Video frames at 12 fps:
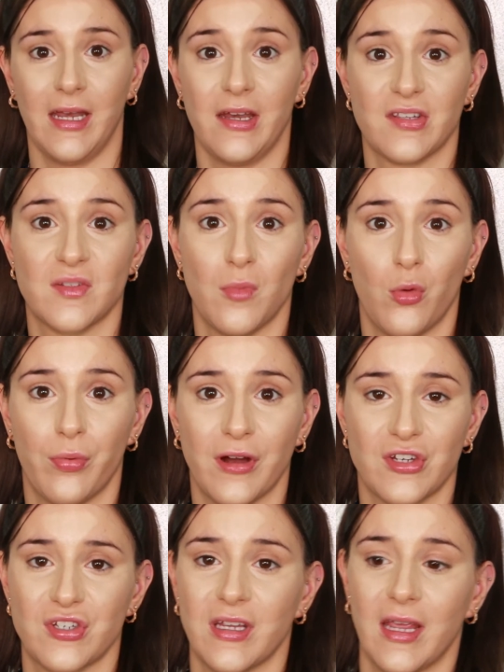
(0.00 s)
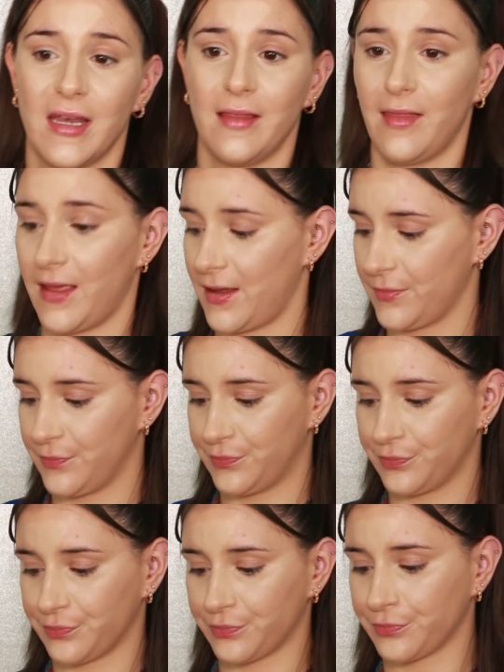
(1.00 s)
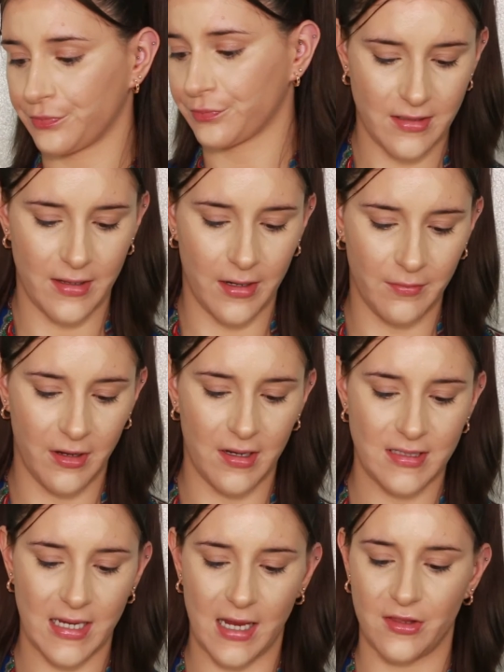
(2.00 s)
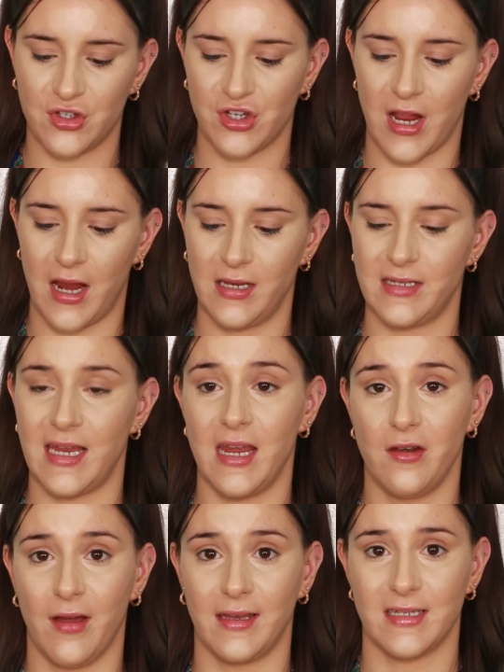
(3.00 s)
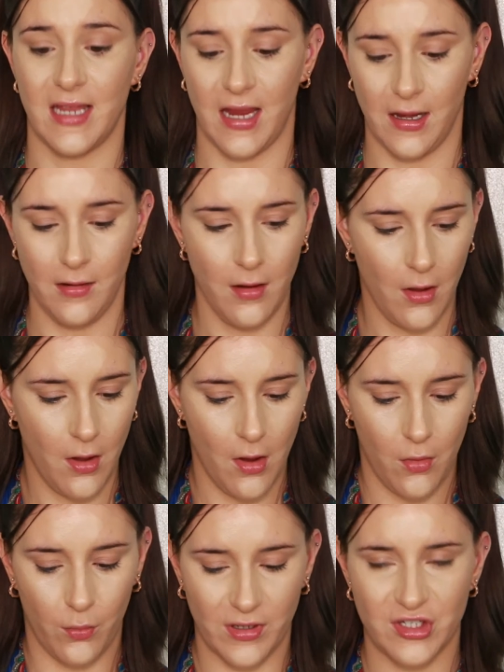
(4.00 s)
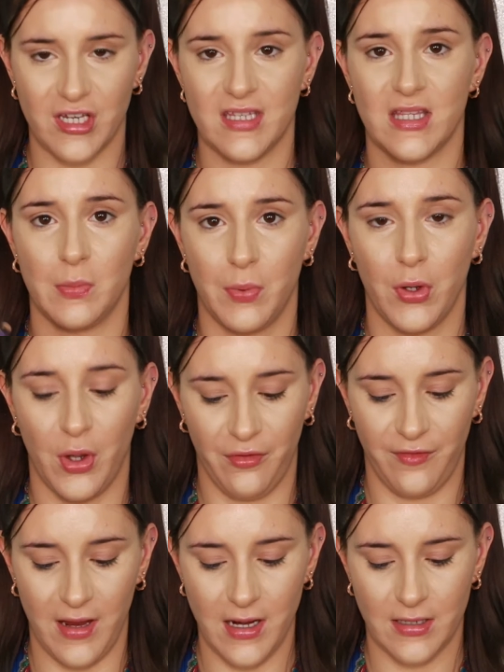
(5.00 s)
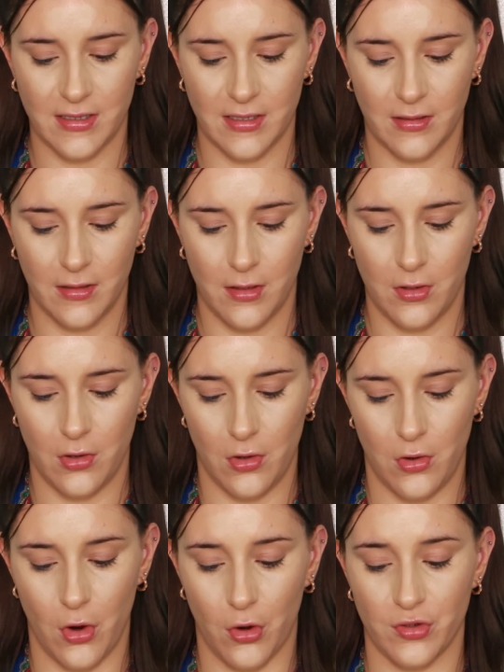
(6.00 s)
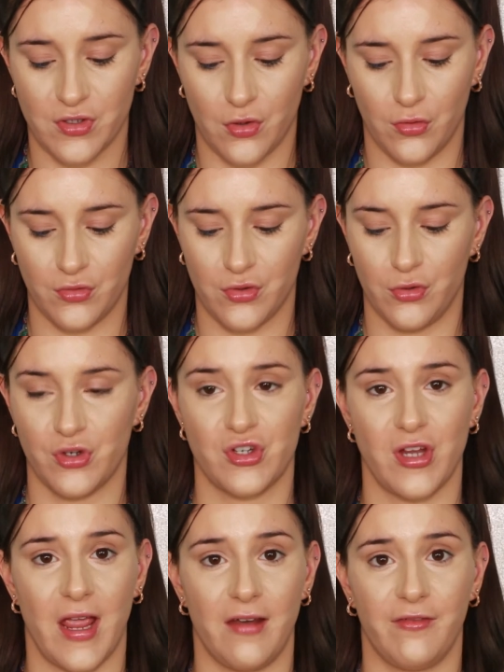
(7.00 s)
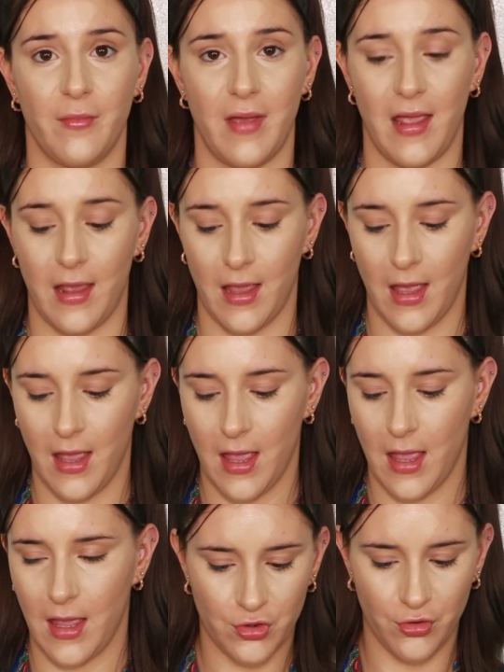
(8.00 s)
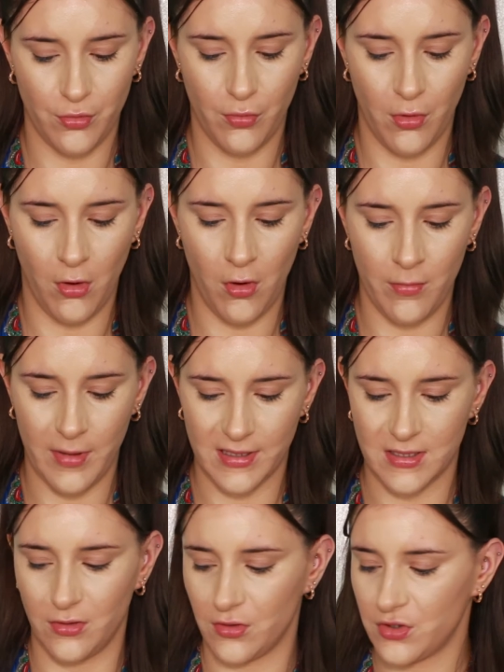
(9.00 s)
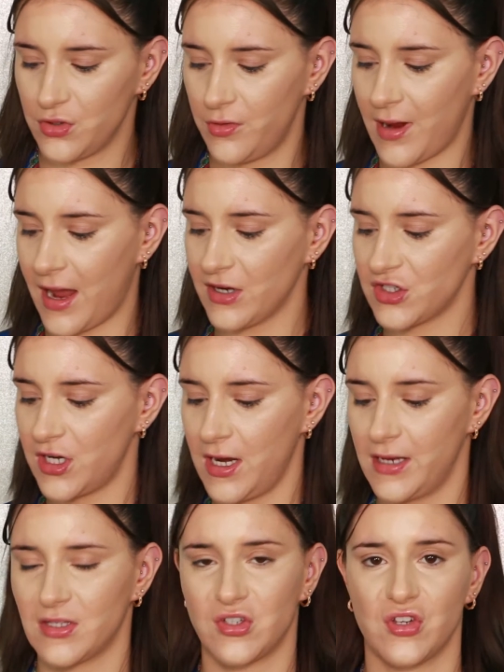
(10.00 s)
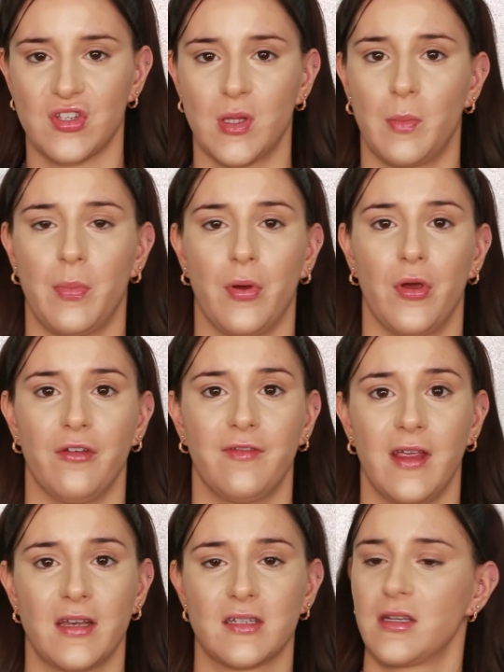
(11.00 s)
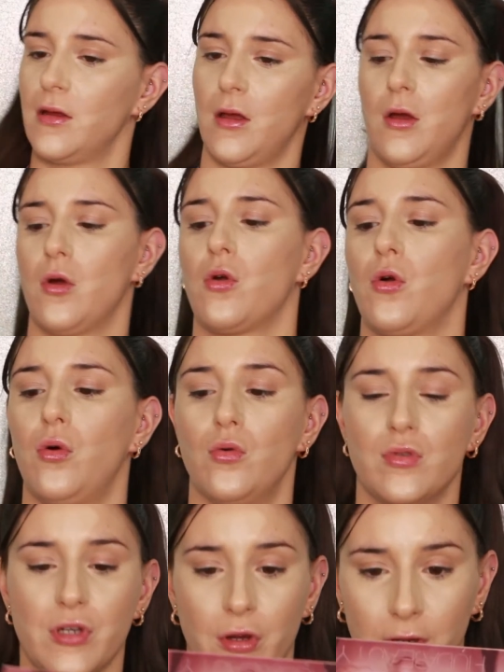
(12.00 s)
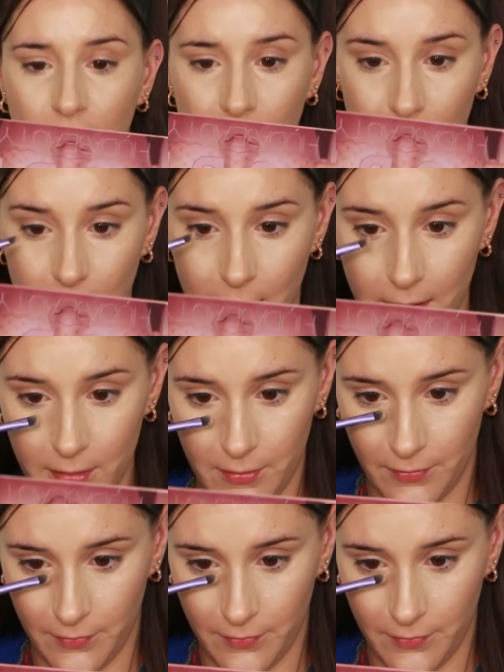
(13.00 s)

a small brush to get in there. So then I'm going to take the shade D19, which is the perfect nose contour shade for me. Too warm, it's not too ashy, it's just the perfect cool tone colour.